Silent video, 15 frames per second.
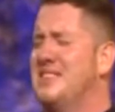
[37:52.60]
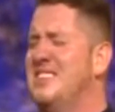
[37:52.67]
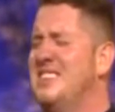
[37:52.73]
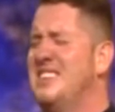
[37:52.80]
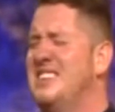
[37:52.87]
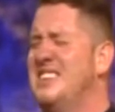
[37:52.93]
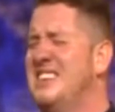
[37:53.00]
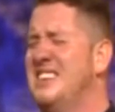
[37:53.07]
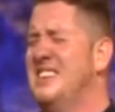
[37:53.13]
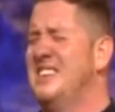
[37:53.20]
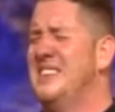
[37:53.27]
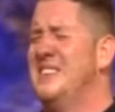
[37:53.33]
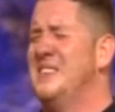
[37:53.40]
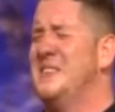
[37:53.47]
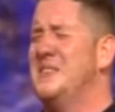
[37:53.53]

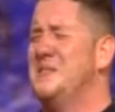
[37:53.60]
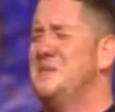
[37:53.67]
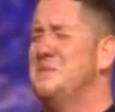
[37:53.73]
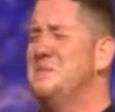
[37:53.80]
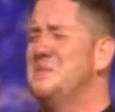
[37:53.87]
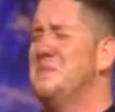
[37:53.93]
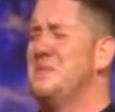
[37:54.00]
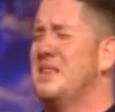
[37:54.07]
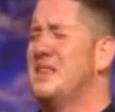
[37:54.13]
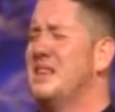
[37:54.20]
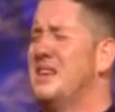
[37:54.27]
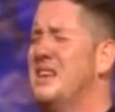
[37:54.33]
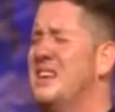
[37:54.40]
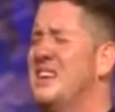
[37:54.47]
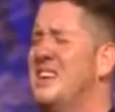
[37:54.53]

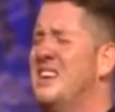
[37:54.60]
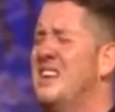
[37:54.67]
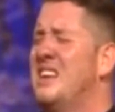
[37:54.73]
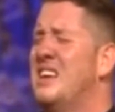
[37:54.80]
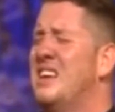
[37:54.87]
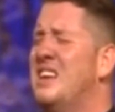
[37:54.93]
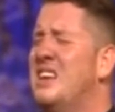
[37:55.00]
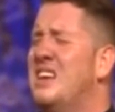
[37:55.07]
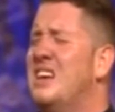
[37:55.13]
(no one is talking)